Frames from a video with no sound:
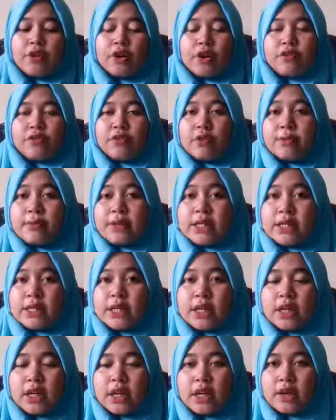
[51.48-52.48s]
for your
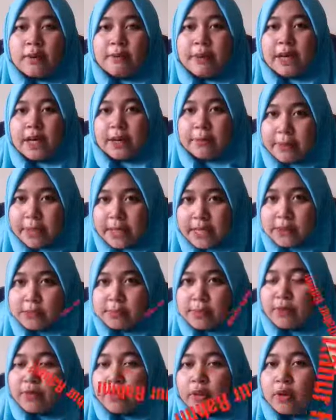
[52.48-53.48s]
information, my name
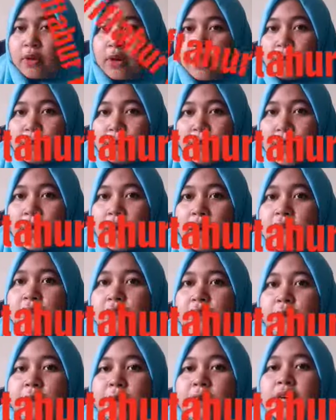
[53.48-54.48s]
is Miftah Nahmi.
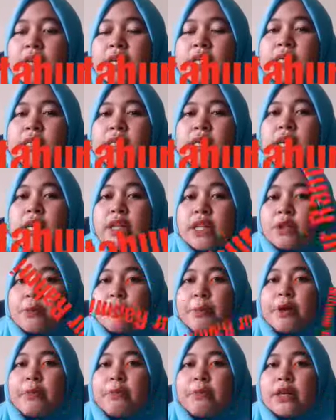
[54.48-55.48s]
I'm from Andalas English
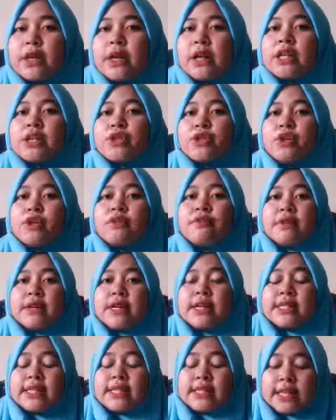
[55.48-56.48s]
Department, Andalas
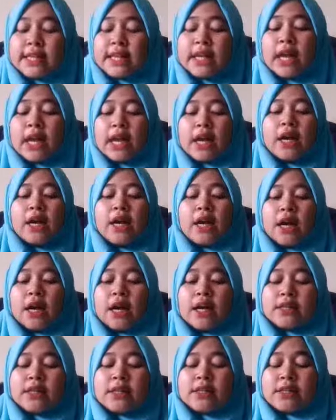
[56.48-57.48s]
University.
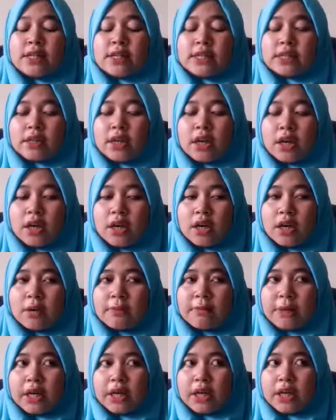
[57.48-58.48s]
This is
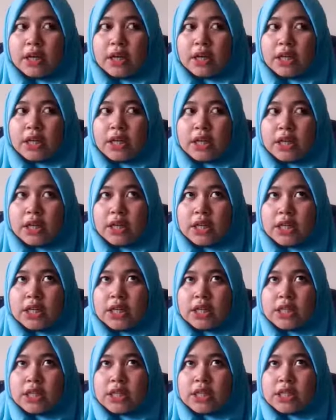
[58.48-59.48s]

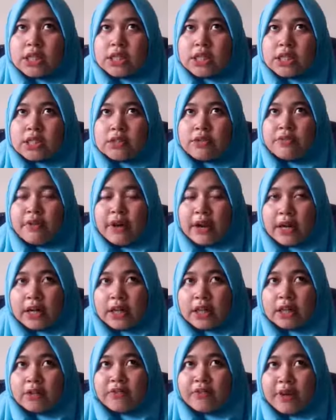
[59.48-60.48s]
my
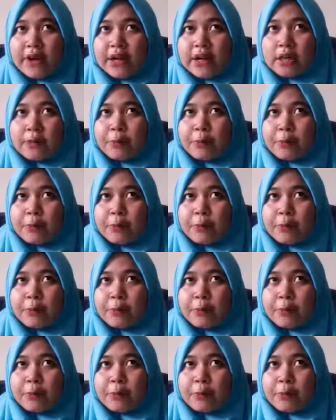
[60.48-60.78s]
final